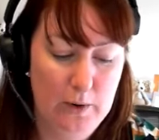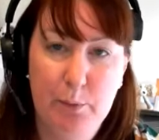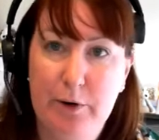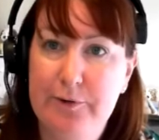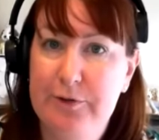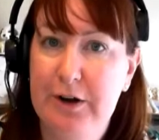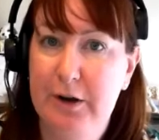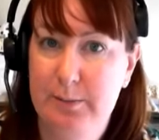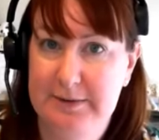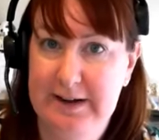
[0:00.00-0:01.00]
In what
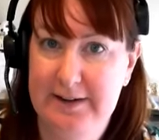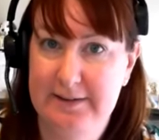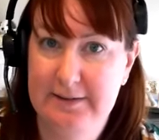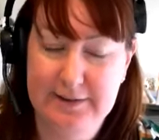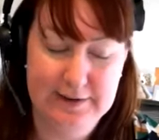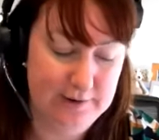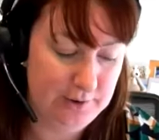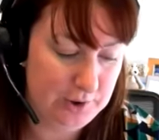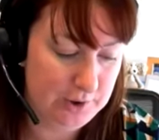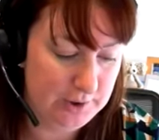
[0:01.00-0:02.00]
circumstances did it
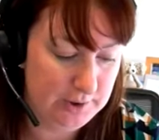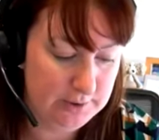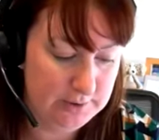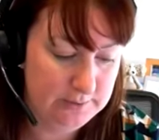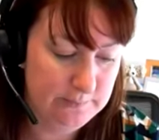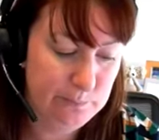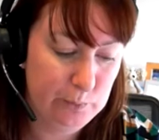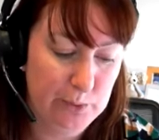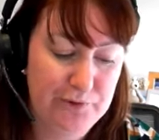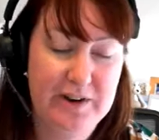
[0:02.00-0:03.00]
occur?
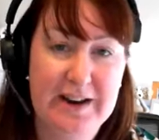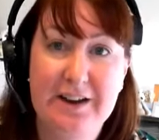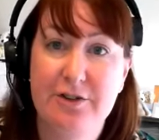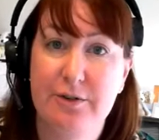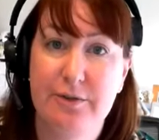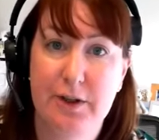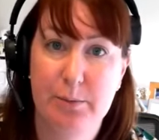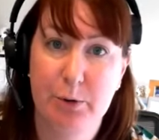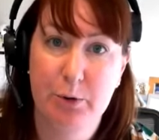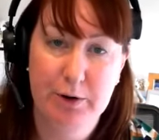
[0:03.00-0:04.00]
What was the nature of the
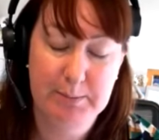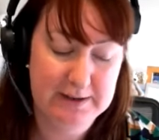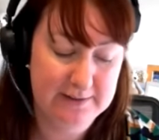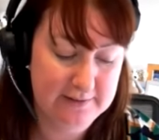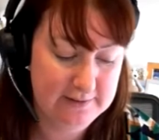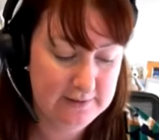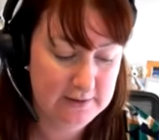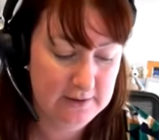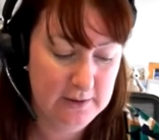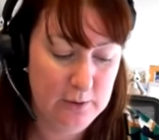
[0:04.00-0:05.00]
employment?
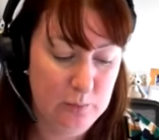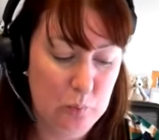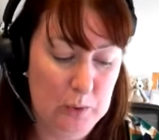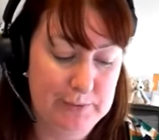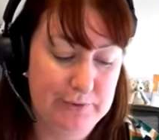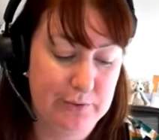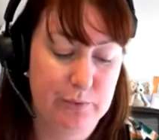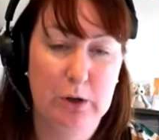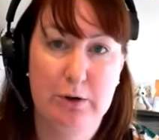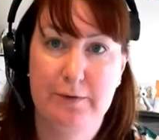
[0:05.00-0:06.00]
What was the
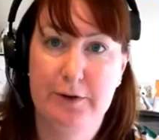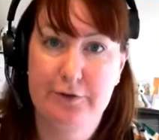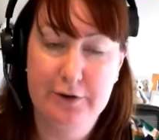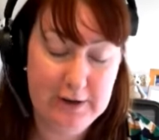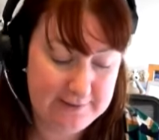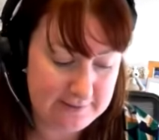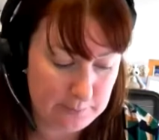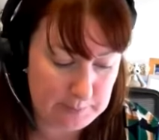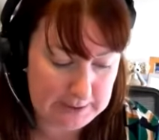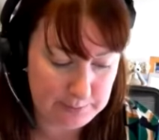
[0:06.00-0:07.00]
role and the duties of
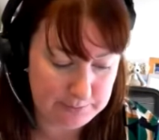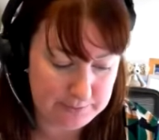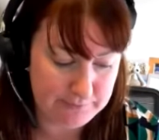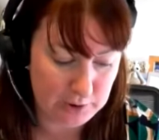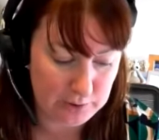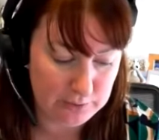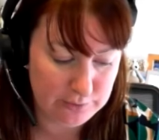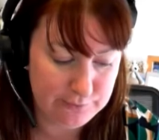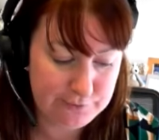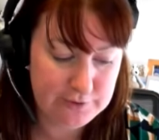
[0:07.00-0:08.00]
the people
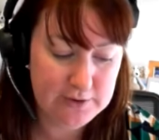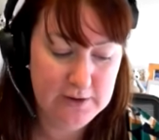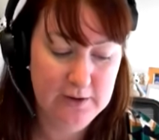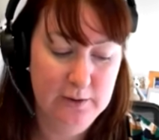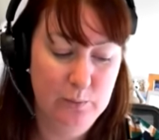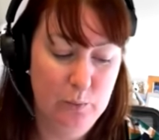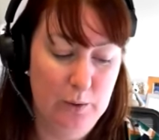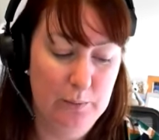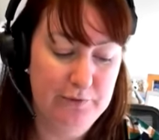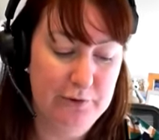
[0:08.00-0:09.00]
involved?
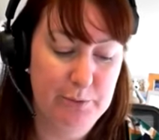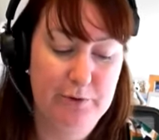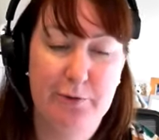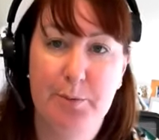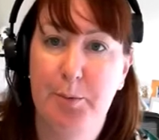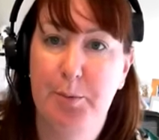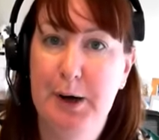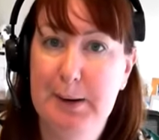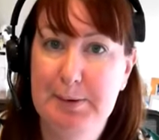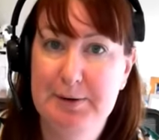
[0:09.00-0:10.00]
What was the principal
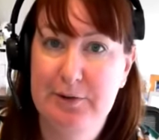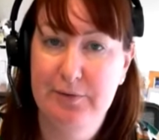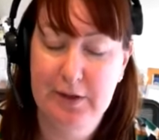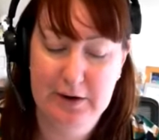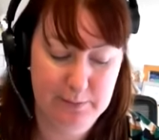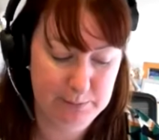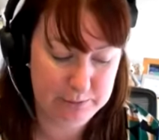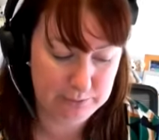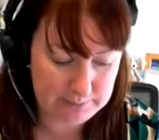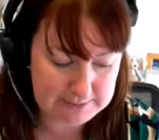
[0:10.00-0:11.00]
purpose of their
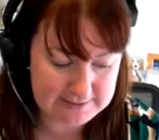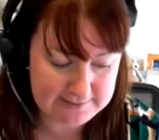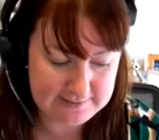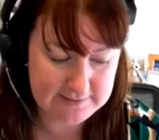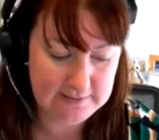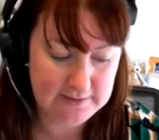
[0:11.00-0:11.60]
employment?